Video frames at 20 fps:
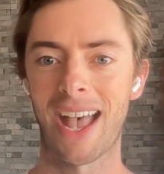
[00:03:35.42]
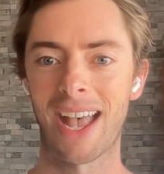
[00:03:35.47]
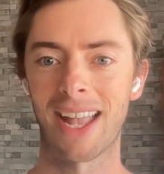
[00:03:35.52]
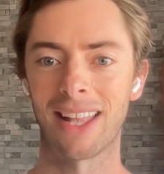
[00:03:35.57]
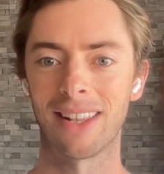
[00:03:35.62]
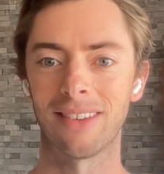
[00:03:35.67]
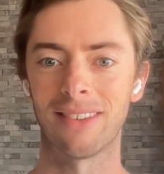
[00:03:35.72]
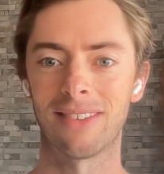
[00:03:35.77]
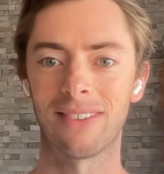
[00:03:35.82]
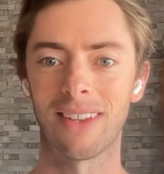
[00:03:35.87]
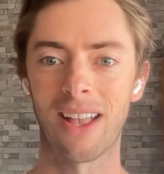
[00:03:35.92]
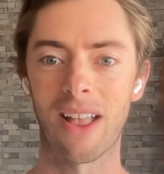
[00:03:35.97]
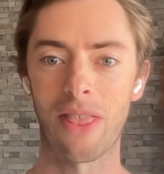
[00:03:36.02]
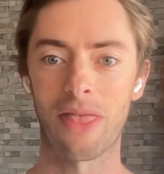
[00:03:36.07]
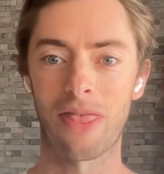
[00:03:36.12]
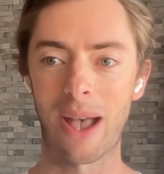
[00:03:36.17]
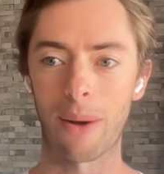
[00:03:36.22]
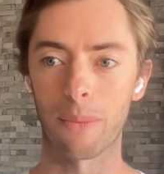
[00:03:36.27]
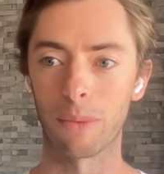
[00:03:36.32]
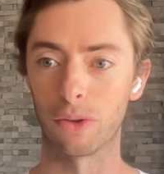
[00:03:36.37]
And uh,
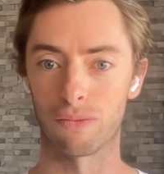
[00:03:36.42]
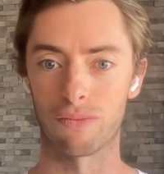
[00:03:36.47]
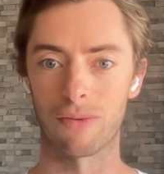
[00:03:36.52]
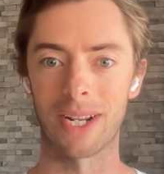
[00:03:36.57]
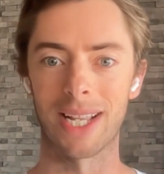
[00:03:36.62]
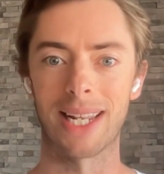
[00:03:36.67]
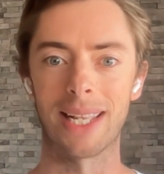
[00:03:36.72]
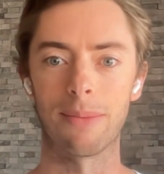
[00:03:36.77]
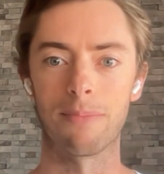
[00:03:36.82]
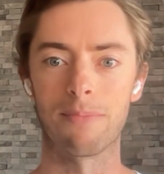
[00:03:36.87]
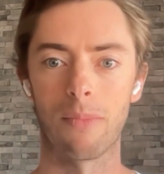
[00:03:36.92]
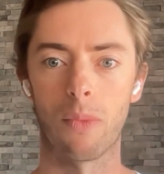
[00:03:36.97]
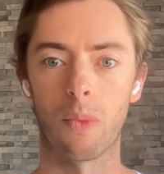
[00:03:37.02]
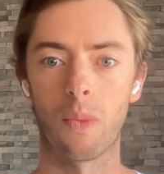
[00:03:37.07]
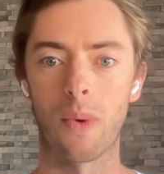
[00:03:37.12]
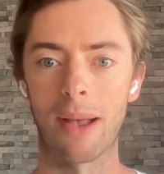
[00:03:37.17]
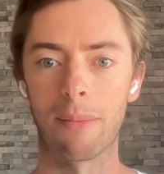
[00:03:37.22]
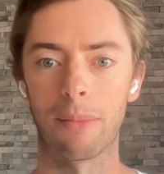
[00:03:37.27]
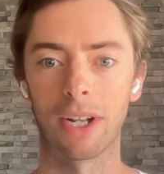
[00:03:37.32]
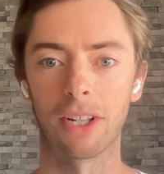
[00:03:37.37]
that was really
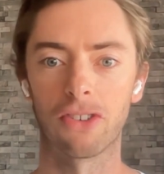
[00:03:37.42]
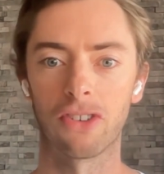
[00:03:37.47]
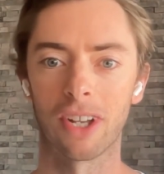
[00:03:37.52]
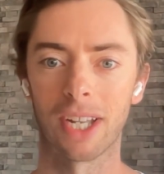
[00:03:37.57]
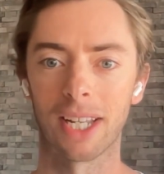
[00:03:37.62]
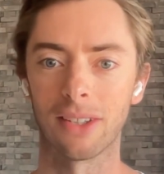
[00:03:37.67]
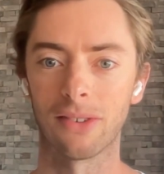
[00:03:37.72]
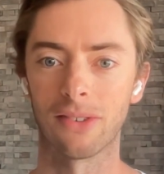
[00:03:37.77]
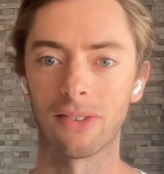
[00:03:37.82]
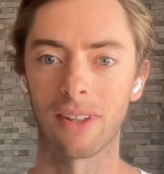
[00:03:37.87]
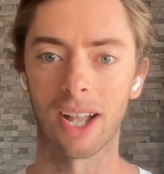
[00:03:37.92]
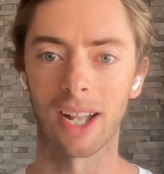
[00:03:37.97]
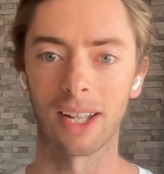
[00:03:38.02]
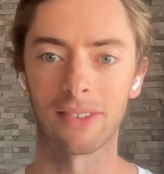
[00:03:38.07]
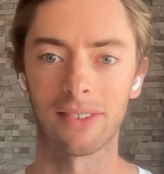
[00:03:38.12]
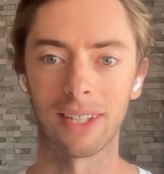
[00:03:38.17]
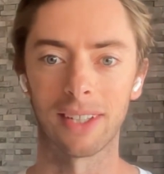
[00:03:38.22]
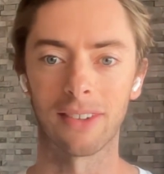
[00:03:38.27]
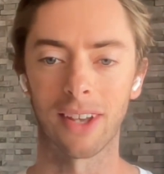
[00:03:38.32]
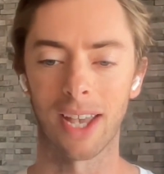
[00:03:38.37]
where my journey
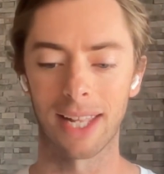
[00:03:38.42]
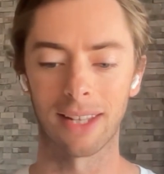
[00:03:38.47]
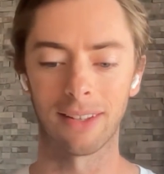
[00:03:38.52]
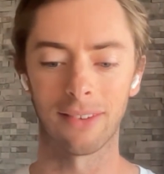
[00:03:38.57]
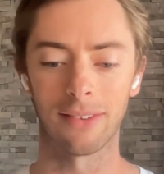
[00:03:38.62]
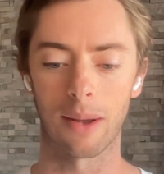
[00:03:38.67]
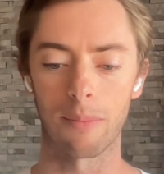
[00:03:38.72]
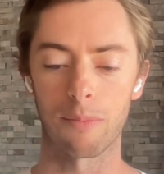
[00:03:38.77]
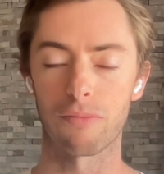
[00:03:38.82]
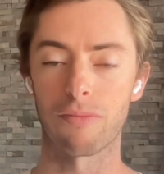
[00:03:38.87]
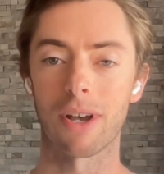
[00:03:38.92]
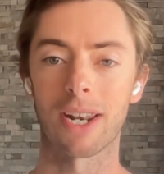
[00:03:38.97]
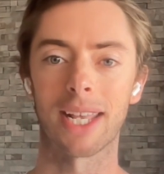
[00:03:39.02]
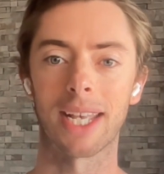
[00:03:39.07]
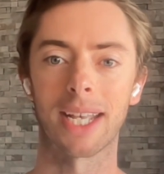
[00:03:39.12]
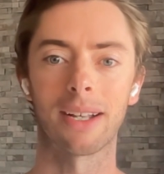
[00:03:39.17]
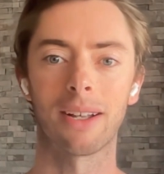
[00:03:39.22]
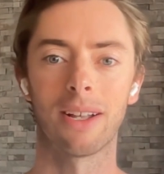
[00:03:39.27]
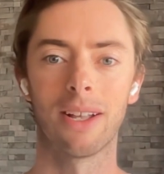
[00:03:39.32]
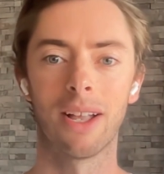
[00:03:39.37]
started. I ended up
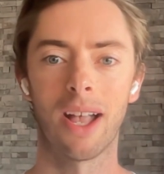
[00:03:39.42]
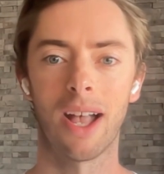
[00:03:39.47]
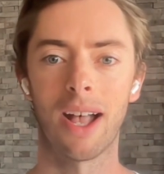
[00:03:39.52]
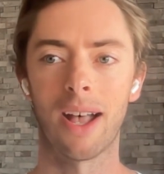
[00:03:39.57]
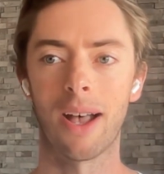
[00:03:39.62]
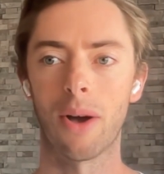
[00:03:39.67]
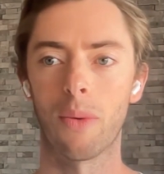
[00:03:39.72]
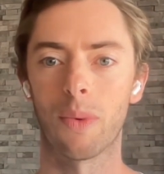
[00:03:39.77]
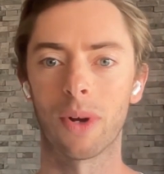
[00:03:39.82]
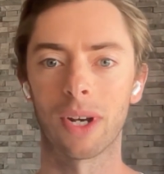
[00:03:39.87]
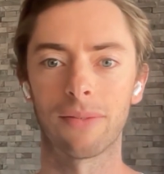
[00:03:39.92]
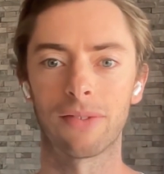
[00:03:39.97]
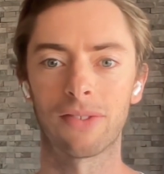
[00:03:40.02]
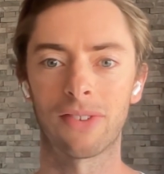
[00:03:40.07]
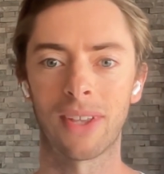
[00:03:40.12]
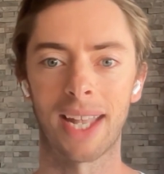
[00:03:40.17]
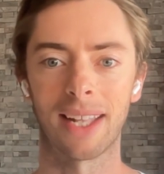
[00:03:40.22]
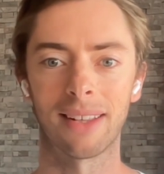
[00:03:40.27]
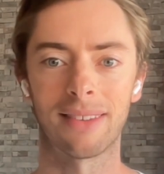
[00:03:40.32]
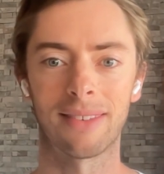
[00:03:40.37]
running uh, one of
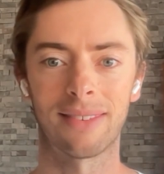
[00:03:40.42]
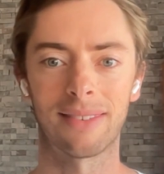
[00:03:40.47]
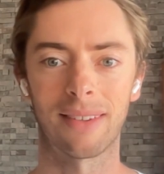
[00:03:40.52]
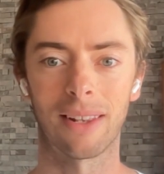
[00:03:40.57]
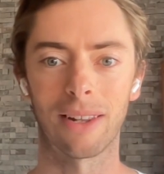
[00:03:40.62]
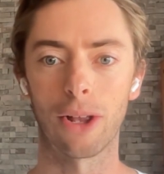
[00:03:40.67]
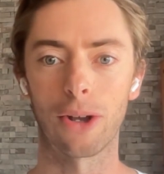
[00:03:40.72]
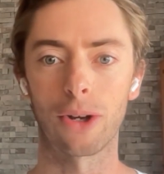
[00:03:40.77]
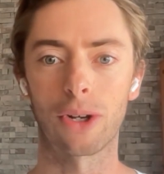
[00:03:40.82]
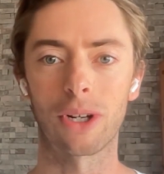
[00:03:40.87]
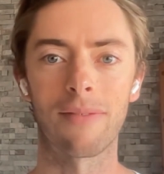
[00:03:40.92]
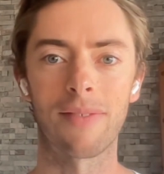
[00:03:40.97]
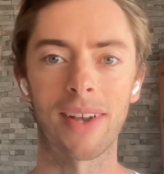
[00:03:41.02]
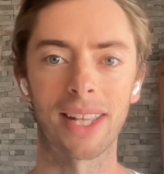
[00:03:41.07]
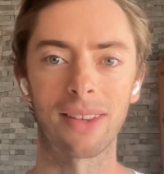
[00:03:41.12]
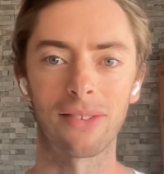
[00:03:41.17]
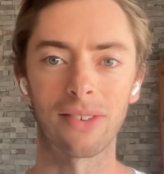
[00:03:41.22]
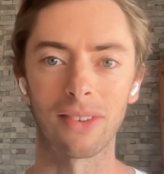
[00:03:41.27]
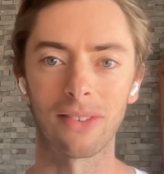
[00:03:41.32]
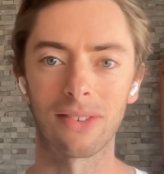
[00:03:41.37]
TED's local
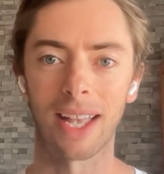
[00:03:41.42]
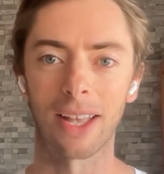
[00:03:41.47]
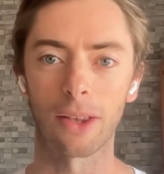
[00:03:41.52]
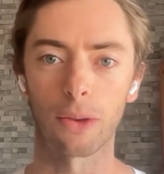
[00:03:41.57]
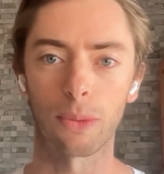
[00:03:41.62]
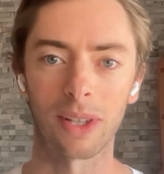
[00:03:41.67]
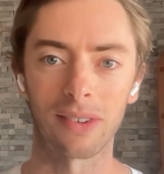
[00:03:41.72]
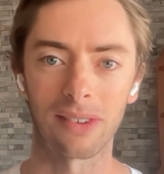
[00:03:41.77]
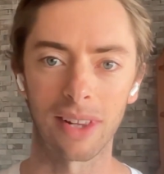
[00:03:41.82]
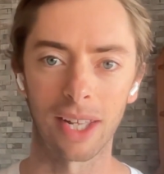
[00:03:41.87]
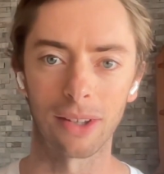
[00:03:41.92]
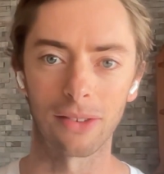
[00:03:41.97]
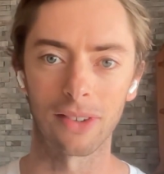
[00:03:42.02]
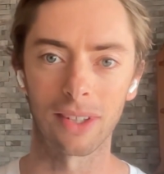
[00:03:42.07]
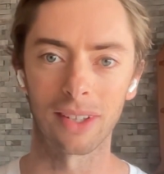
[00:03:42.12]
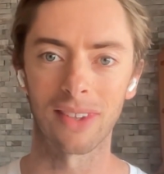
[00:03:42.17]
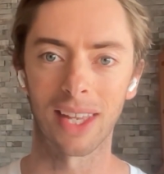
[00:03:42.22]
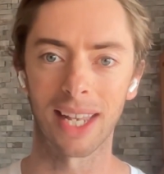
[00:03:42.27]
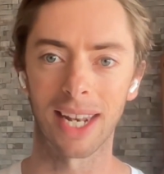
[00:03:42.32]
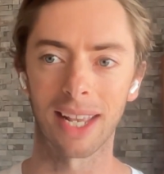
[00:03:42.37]
events in Southwest
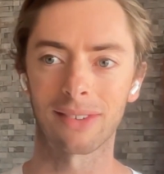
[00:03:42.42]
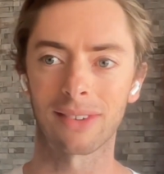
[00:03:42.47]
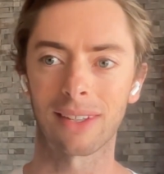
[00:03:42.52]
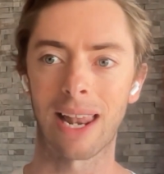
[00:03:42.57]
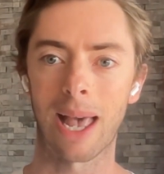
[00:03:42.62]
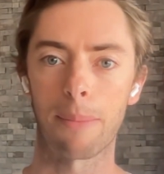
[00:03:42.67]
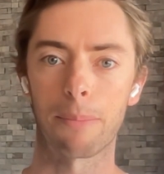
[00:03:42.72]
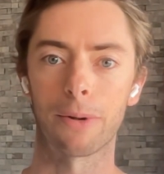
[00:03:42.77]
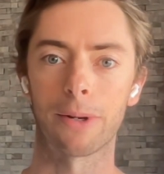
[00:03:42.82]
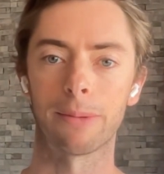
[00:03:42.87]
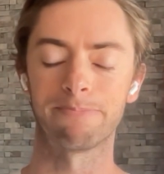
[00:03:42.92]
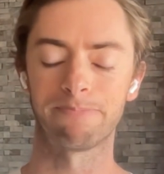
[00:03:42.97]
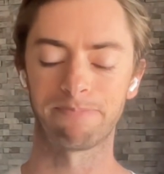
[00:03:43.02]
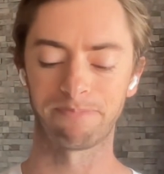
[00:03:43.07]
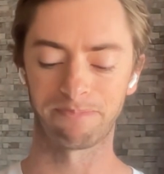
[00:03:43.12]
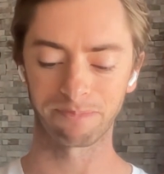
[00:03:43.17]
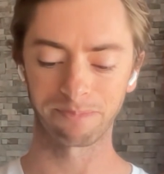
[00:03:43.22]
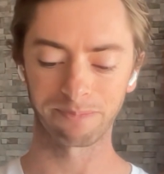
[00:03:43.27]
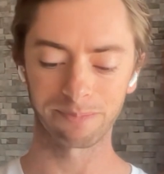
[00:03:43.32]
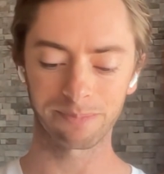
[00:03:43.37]
London, TEDx Clapham,
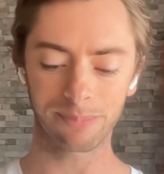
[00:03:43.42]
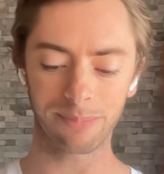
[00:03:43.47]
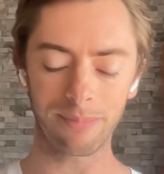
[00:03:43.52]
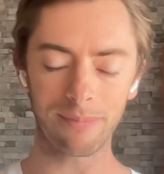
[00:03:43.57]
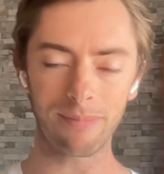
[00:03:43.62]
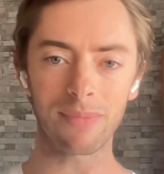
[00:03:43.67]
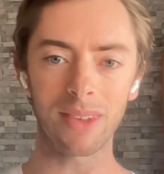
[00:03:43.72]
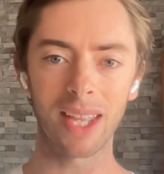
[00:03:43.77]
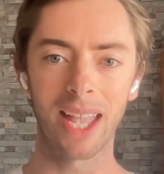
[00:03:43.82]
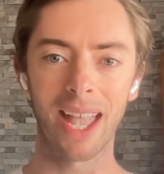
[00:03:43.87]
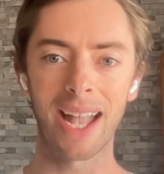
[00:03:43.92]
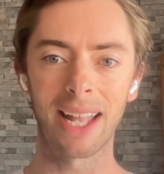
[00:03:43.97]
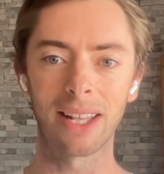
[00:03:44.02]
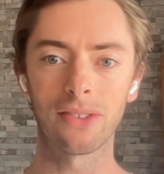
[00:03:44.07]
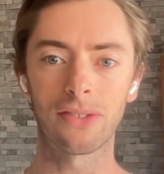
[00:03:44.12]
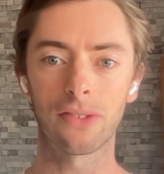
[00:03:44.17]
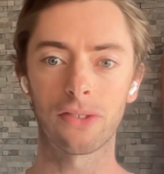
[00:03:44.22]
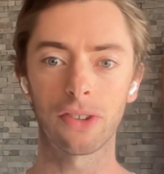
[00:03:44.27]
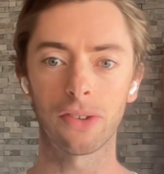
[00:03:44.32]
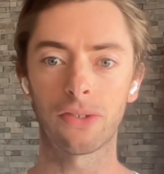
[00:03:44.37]

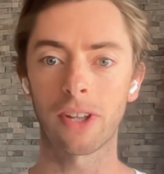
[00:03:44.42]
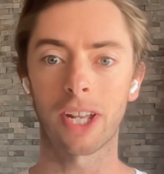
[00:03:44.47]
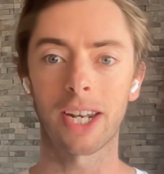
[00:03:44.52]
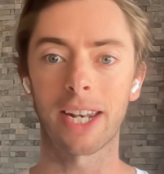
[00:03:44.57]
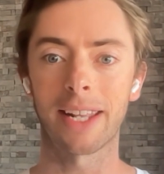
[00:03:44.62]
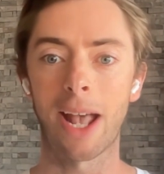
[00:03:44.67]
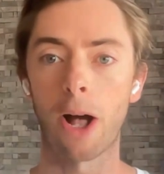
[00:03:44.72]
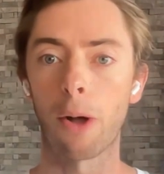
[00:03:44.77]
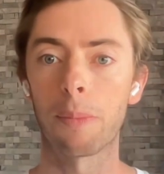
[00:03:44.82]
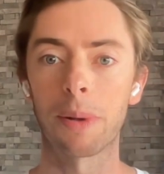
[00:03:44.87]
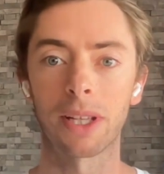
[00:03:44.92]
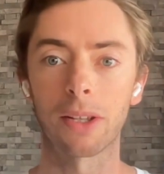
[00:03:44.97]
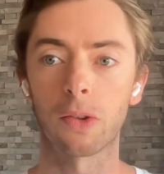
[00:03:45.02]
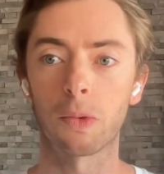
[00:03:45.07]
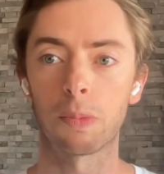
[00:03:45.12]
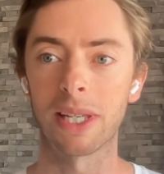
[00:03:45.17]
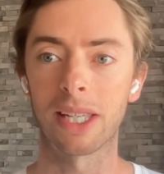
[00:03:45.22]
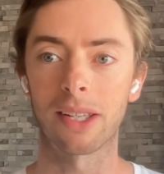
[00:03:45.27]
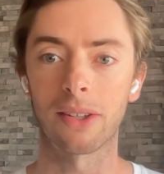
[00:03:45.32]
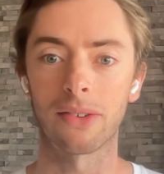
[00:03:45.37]
and just started helping the
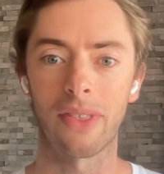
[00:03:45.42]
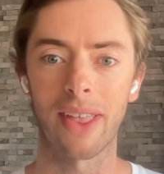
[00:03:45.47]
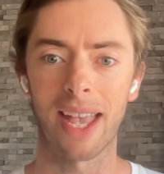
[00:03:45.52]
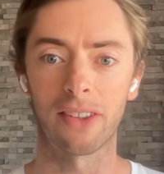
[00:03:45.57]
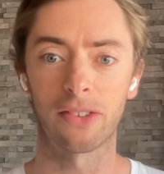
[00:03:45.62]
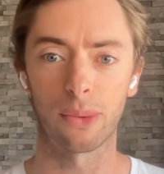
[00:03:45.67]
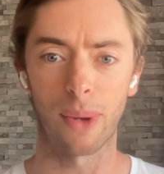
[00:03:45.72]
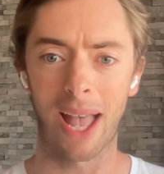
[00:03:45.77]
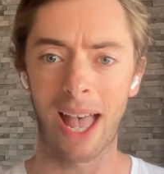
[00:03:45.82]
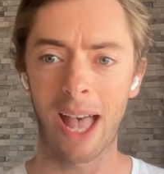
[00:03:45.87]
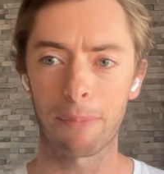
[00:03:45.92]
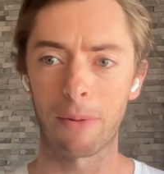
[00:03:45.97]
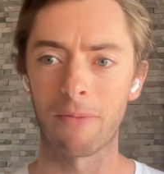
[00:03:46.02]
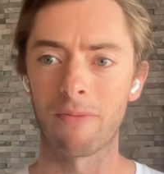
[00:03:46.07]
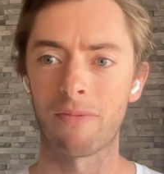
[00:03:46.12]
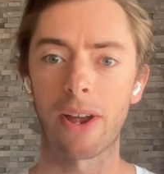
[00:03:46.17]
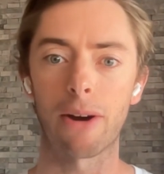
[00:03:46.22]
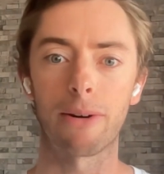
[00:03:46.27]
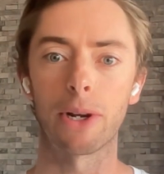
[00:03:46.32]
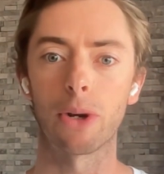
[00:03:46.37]
speakers there. So it
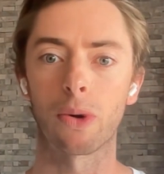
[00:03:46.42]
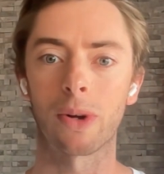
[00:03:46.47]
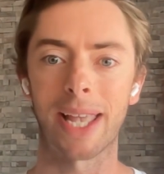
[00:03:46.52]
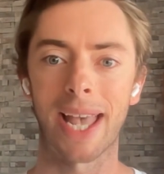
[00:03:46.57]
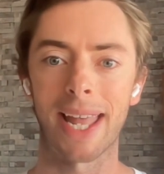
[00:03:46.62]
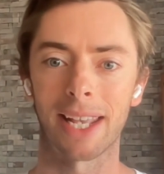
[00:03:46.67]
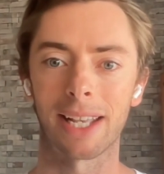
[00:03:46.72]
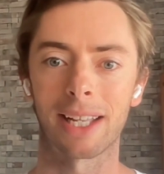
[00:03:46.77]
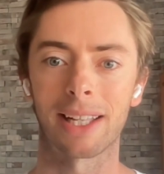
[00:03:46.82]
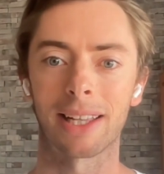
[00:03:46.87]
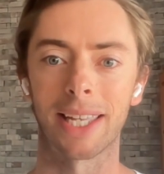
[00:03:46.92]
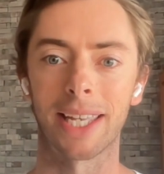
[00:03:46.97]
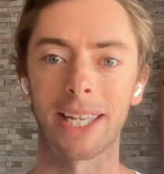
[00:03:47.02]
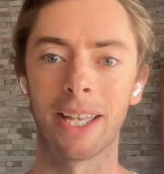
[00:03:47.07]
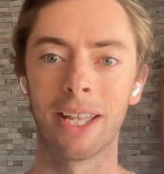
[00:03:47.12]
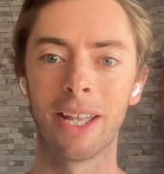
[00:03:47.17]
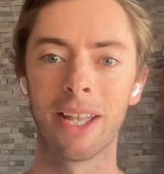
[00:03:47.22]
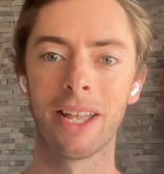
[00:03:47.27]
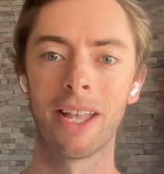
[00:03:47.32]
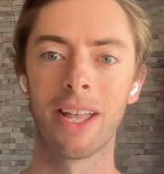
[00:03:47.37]
happened very
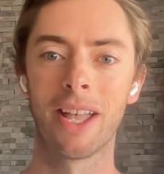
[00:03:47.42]
organically.